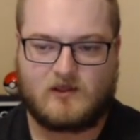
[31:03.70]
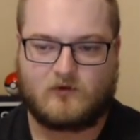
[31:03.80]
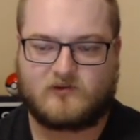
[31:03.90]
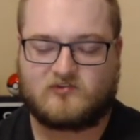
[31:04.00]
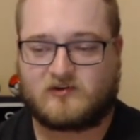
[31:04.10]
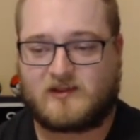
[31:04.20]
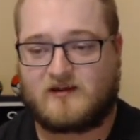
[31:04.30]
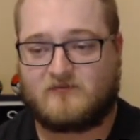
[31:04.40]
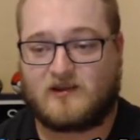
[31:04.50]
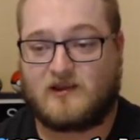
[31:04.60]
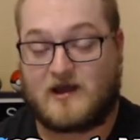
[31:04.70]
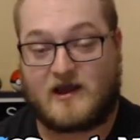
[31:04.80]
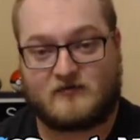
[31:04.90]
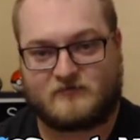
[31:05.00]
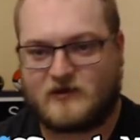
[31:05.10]
We took care of a
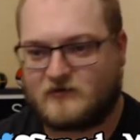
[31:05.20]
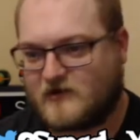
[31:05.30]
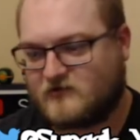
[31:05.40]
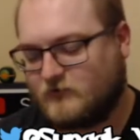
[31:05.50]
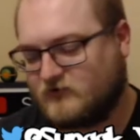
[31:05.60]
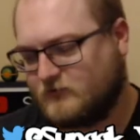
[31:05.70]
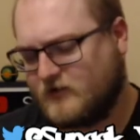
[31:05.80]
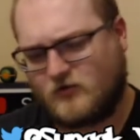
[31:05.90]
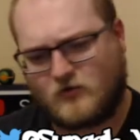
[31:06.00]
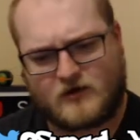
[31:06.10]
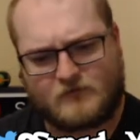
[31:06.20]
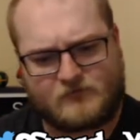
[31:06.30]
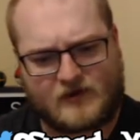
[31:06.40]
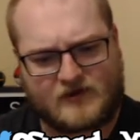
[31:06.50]
lot of things, actually, which is pretty cool. I, I